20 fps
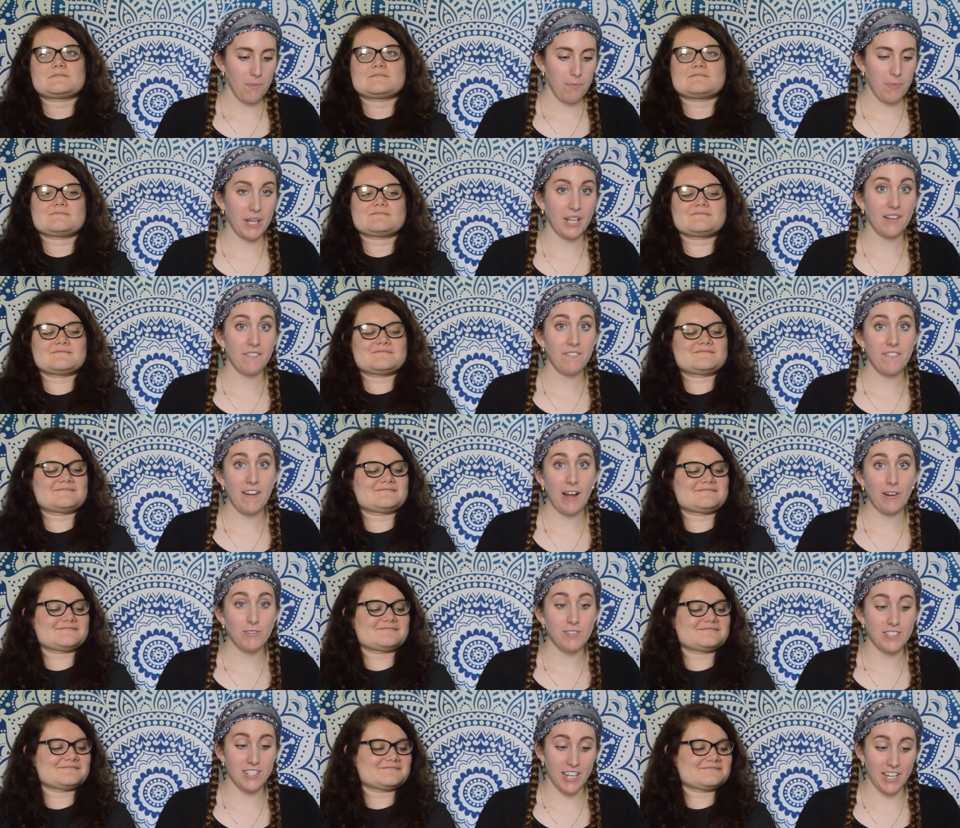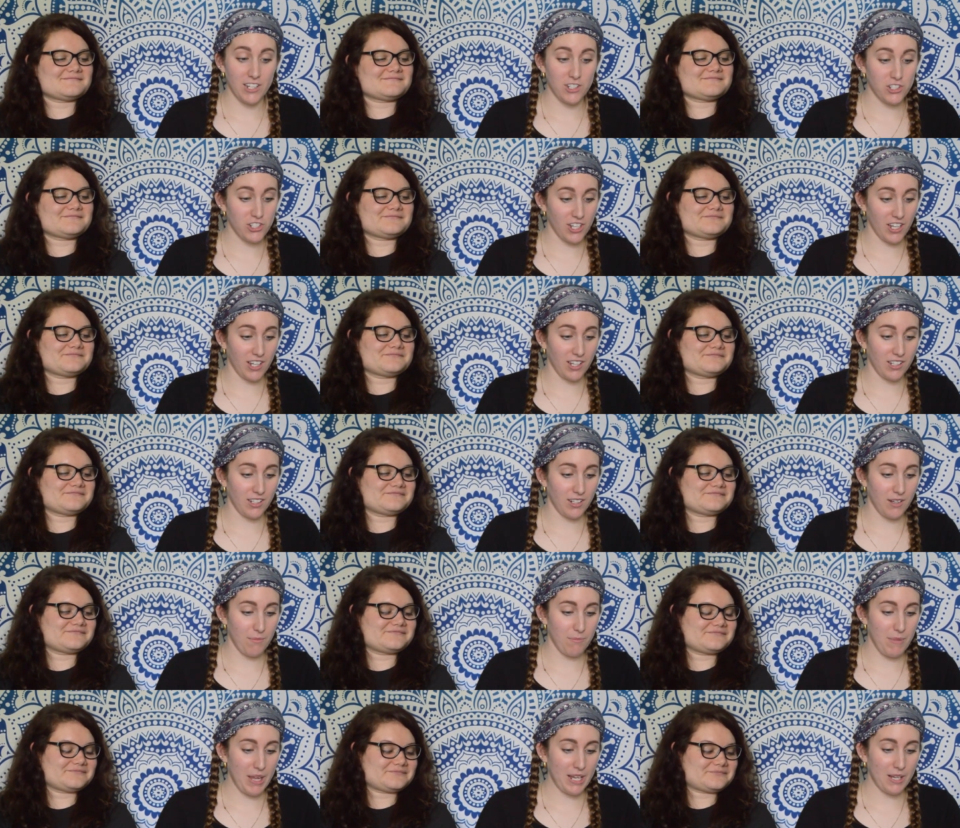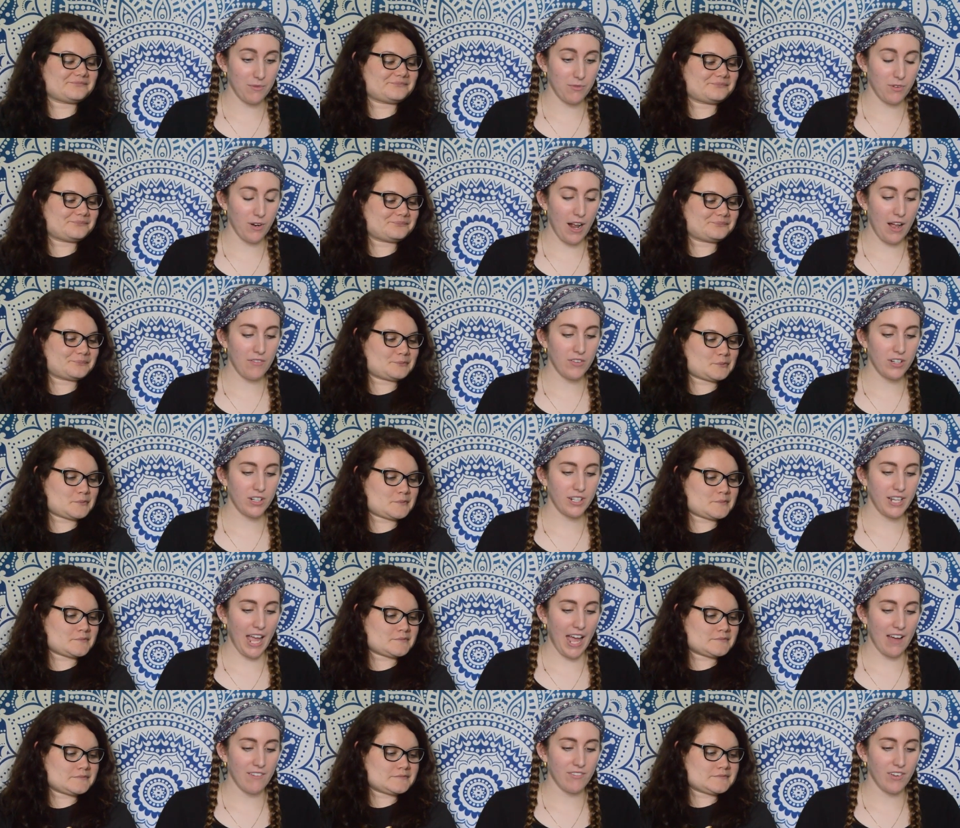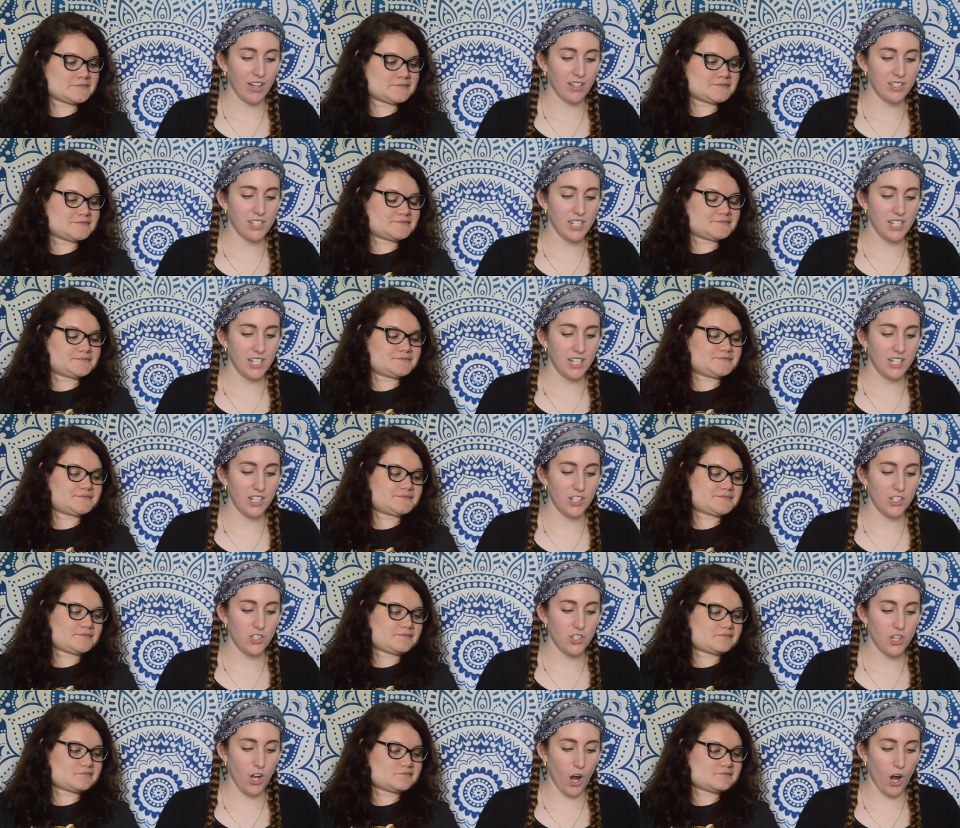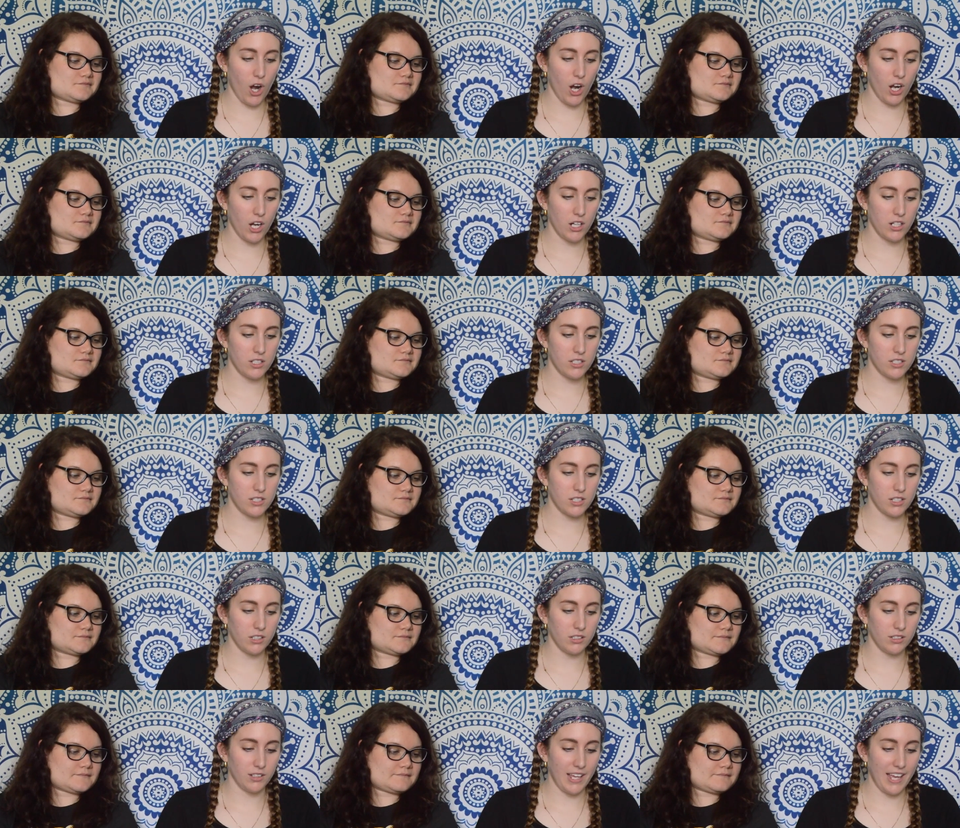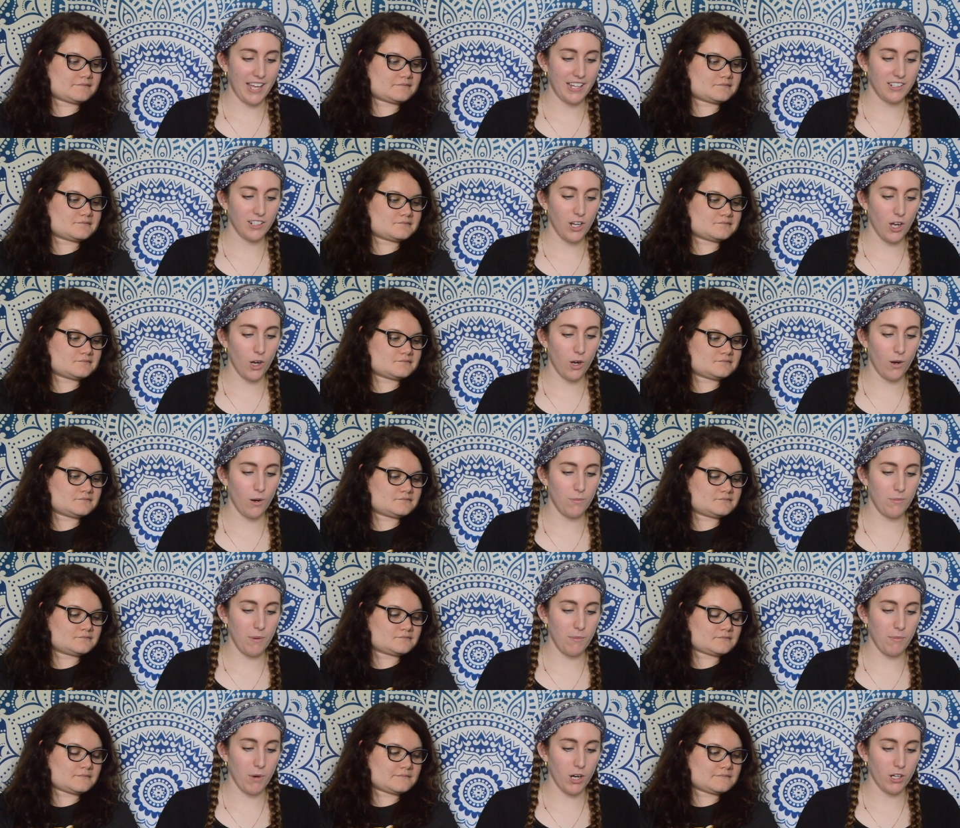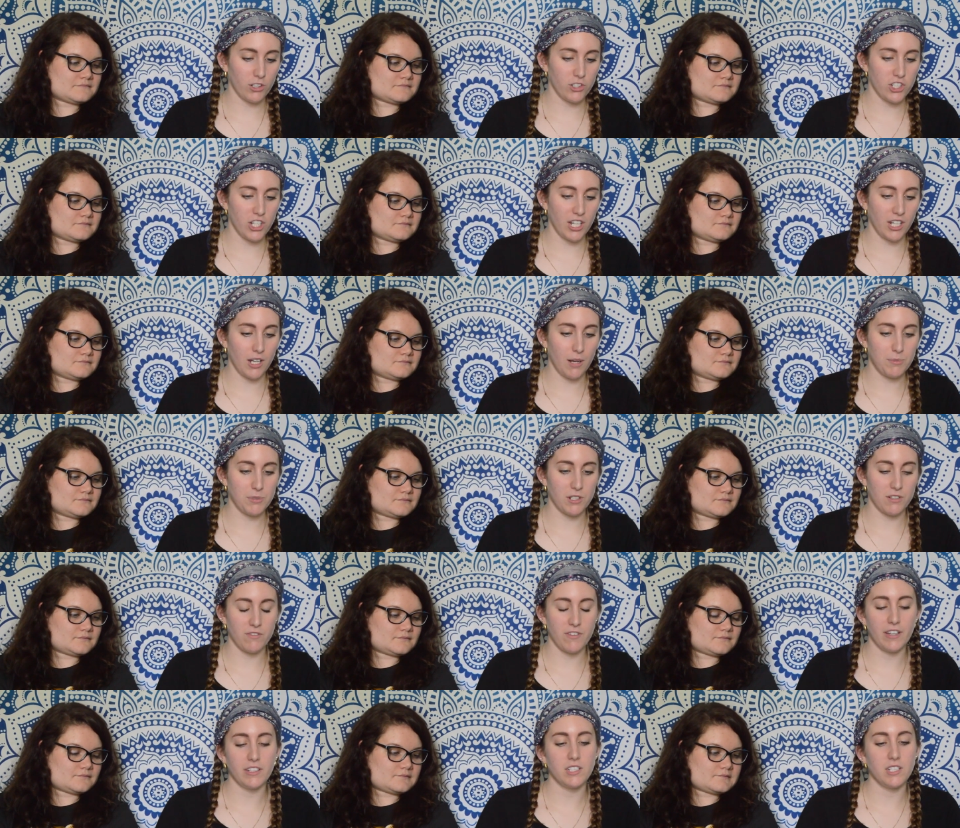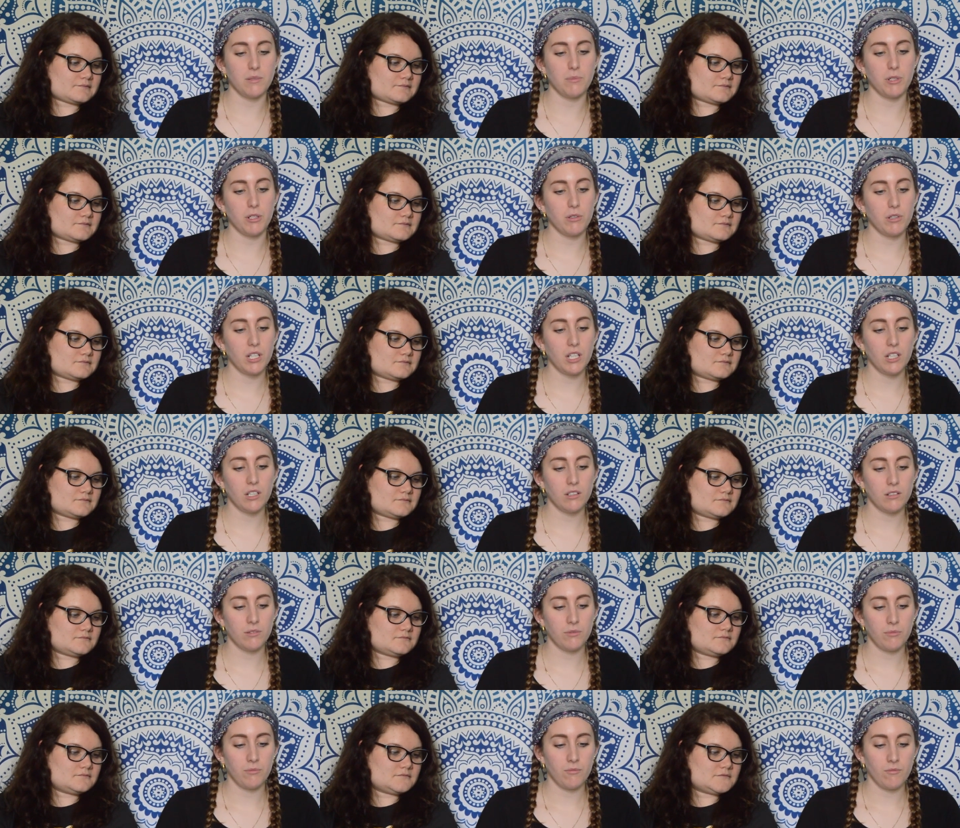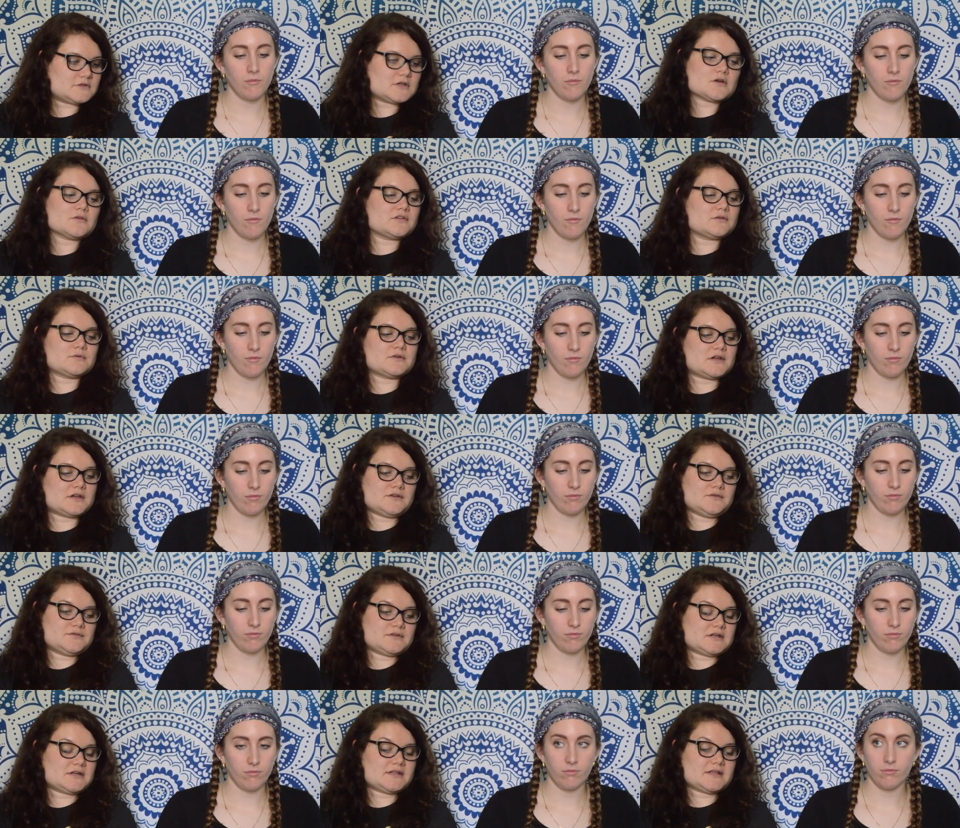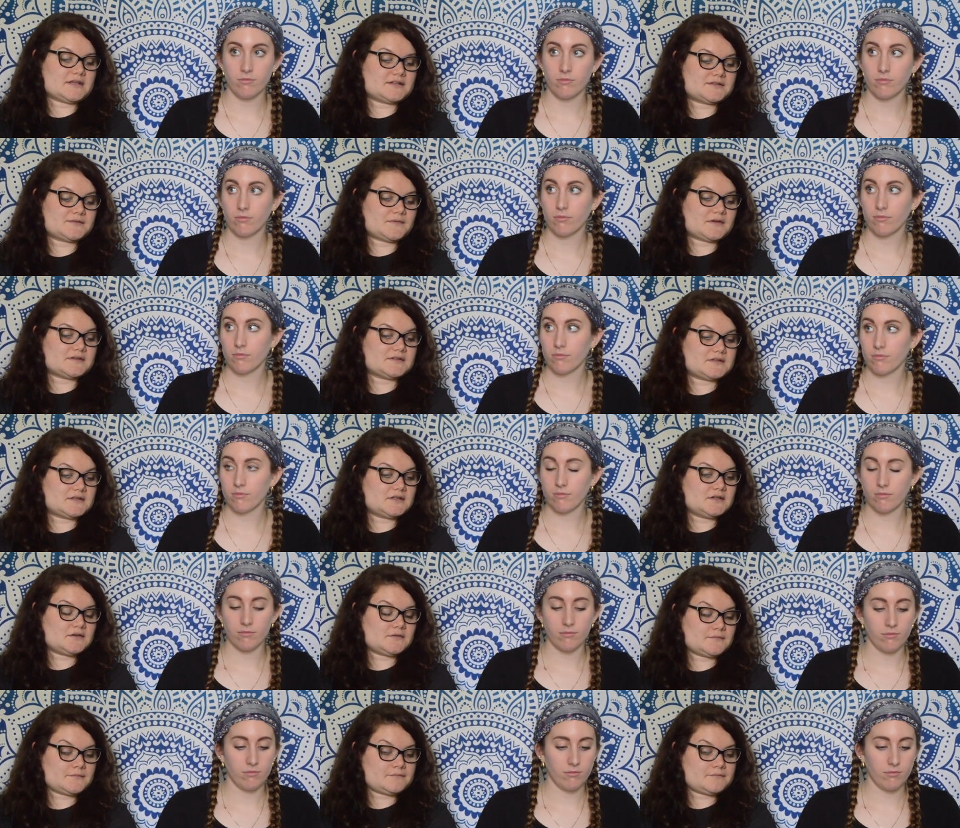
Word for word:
Speaker 1: Pick a foundation: Makeup Forever, Kat Von D, NARS, Lancome, Marc Jacobs, or Fenty Beauty. The only one I use out of this, Fenty.